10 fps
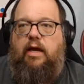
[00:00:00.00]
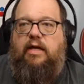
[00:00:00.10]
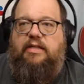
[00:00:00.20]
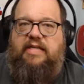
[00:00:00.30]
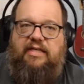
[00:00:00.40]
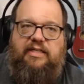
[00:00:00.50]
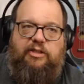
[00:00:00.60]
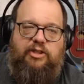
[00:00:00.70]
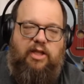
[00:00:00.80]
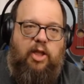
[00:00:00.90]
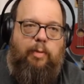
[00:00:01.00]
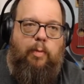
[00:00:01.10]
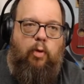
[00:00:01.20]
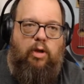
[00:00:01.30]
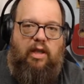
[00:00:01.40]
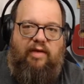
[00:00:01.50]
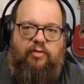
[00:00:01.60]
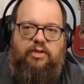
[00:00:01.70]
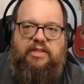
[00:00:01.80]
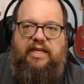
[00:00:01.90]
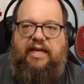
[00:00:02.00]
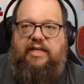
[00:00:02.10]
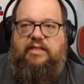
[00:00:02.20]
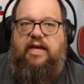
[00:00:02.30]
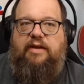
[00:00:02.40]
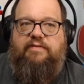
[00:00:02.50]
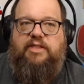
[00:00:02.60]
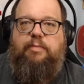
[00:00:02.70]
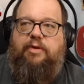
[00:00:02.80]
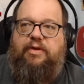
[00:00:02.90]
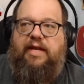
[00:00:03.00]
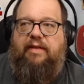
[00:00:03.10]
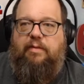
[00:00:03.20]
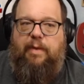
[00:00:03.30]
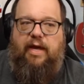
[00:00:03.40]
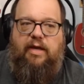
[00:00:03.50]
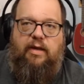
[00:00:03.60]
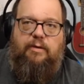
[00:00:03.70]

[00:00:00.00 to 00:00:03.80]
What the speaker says: tactic just a little bit more levels and kind of stability at the back.